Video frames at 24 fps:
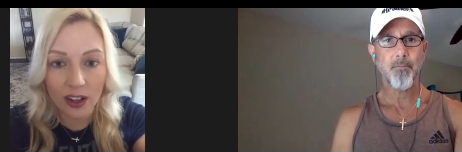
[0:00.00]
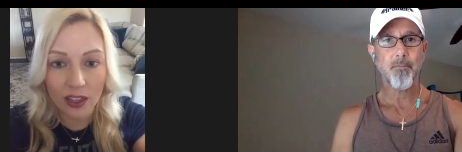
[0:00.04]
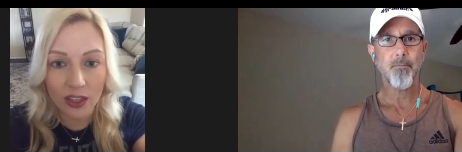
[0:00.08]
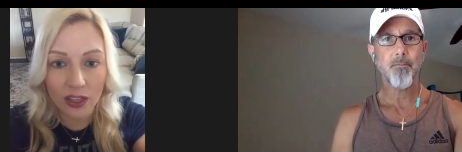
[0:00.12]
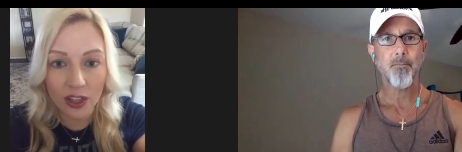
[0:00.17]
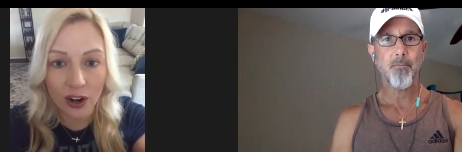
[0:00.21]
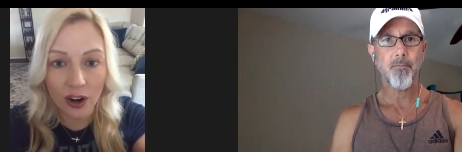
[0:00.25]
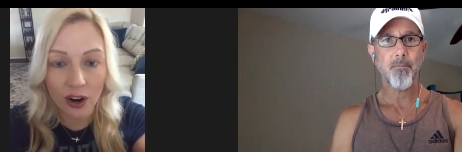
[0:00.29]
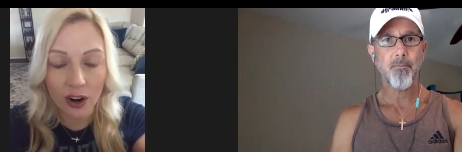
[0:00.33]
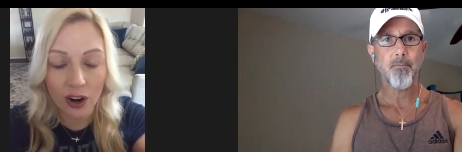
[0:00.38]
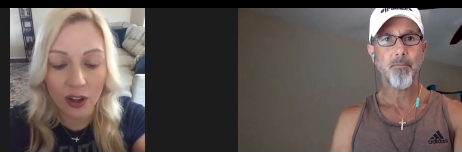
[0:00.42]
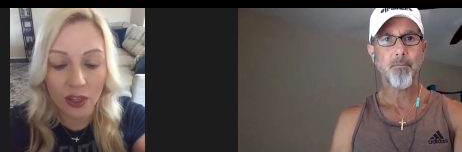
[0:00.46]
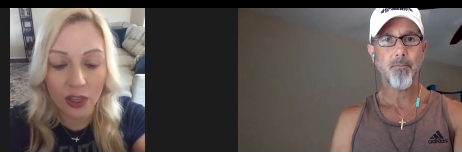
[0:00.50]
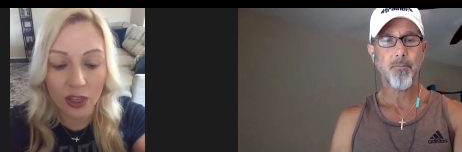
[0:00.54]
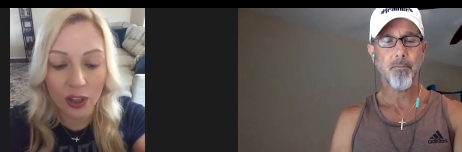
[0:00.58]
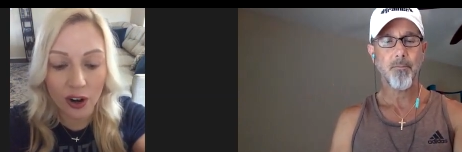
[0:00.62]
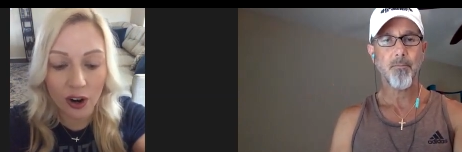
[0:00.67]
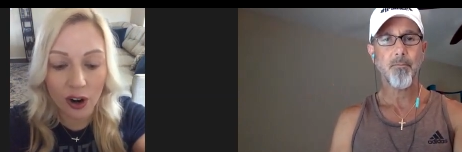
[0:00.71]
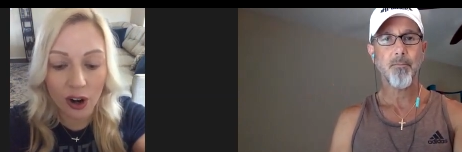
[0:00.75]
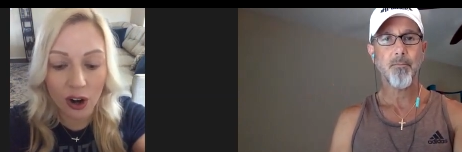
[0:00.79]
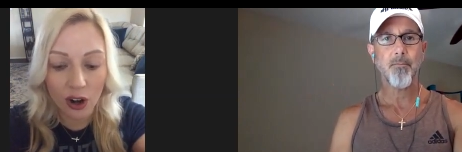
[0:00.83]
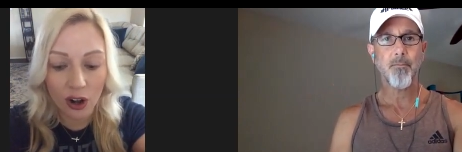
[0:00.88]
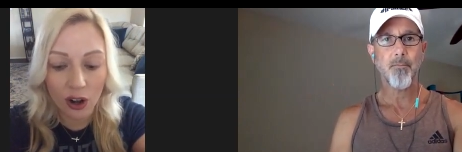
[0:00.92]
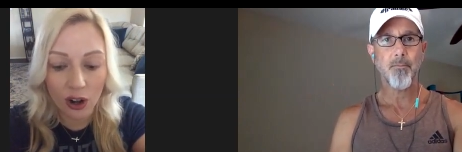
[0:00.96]
Speaker 1: They're
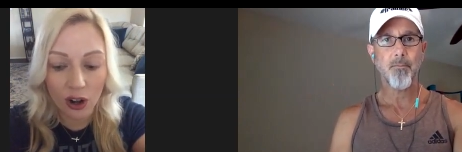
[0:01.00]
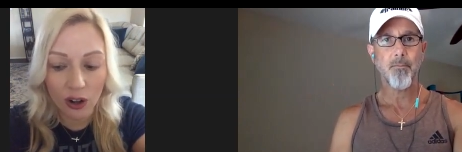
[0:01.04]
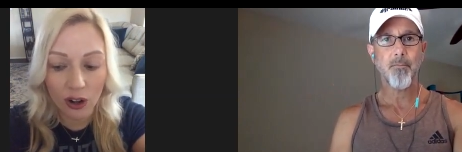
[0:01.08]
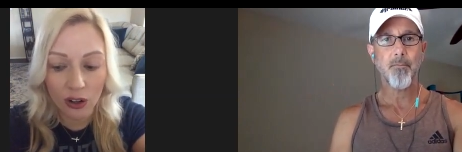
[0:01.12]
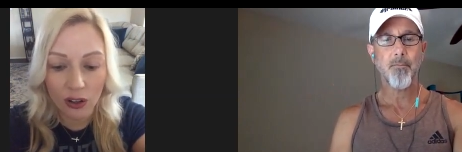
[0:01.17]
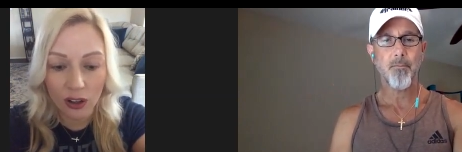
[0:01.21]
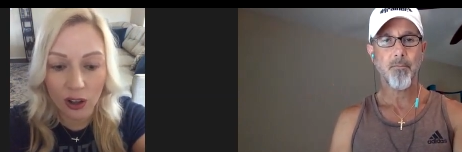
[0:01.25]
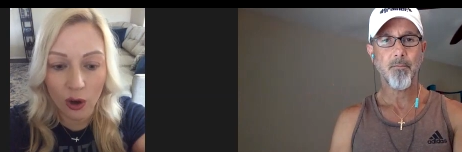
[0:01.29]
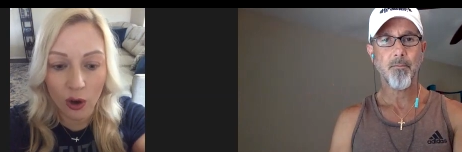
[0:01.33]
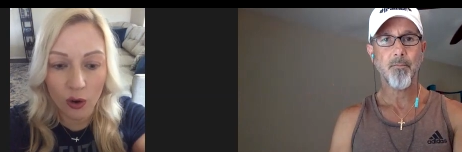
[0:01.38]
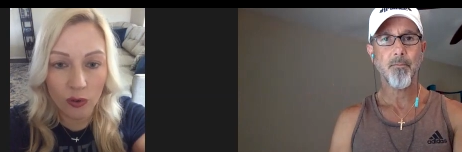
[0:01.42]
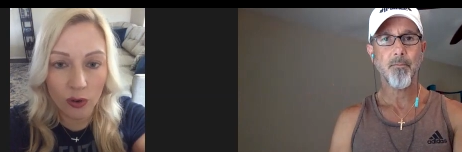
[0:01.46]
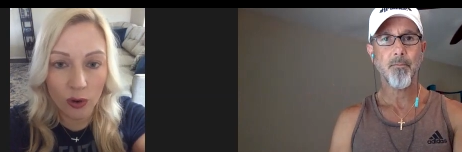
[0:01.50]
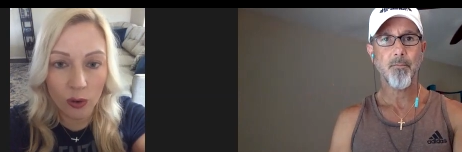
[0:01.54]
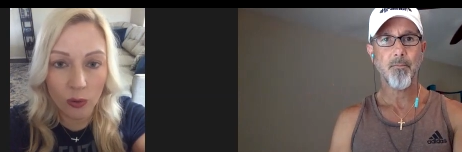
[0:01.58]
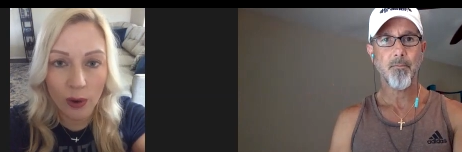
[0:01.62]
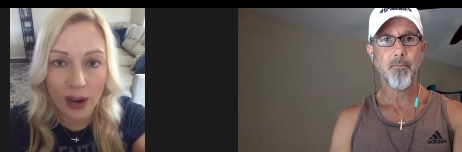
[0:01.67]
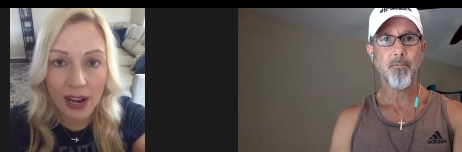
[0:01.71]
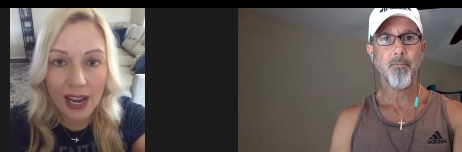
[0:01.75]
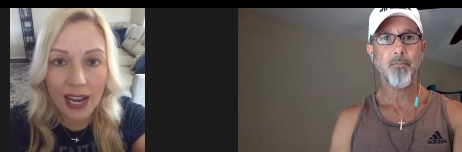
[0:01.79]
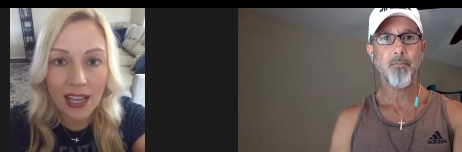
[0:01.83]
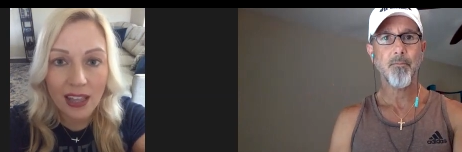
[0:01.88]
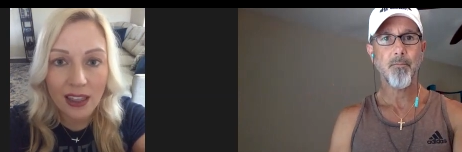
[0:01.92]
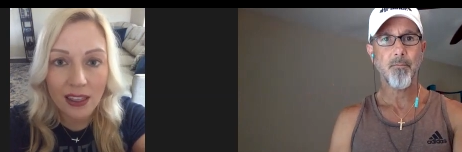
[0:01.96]
they're all
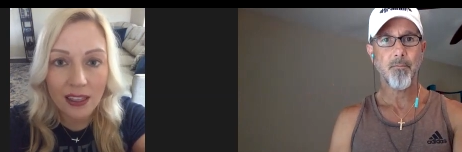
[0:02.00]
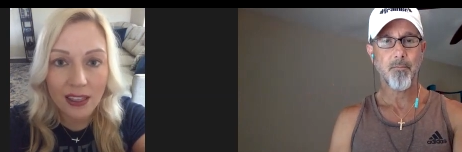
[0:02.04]
overweight.